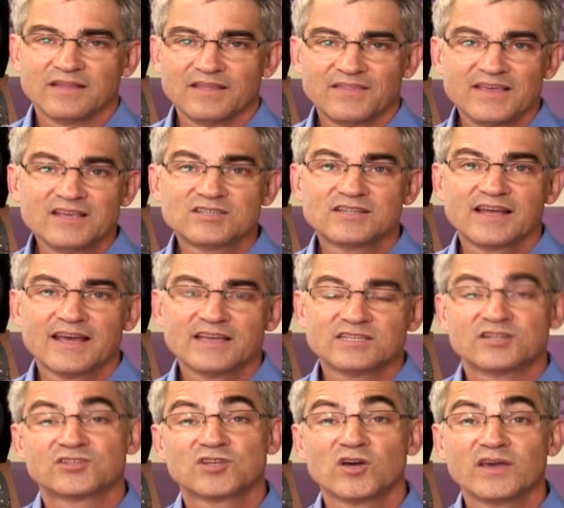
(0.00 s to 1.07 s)
These days,
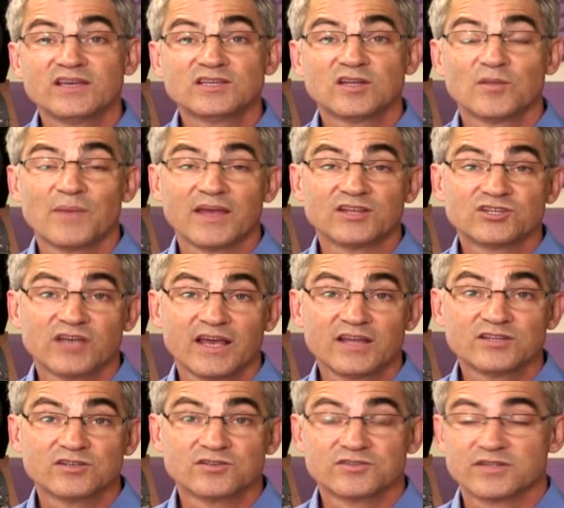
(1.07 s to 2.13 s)
it's so easy to make
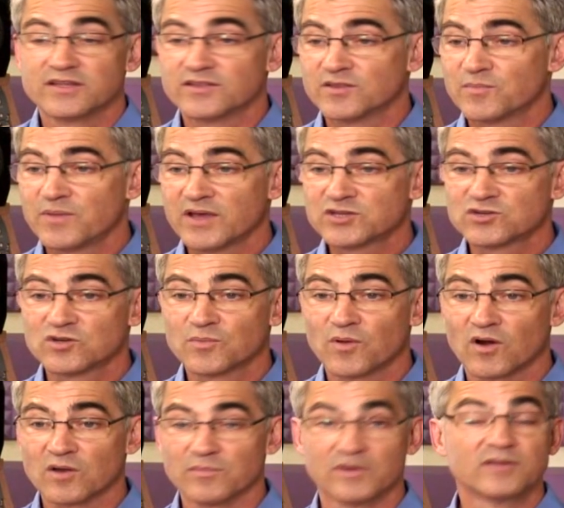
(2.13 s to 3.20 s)
changes that the picture
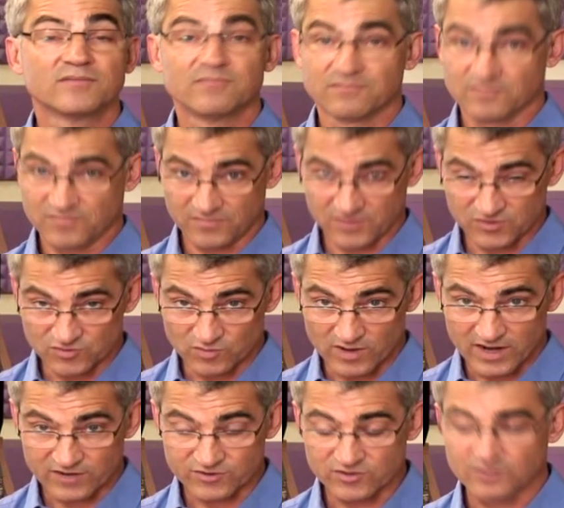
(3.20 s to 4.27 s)
department, the
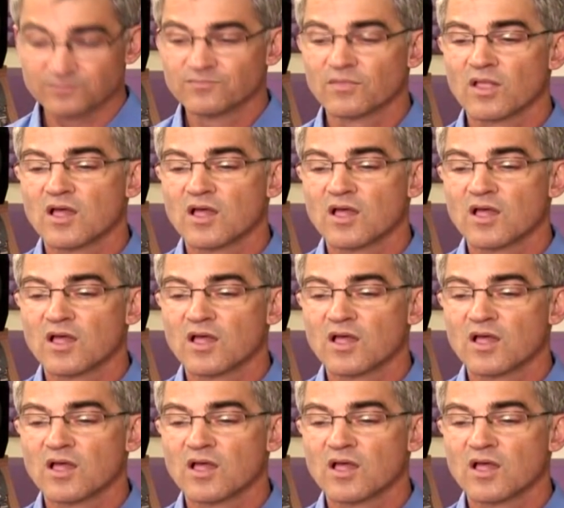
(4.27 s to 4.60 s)
director,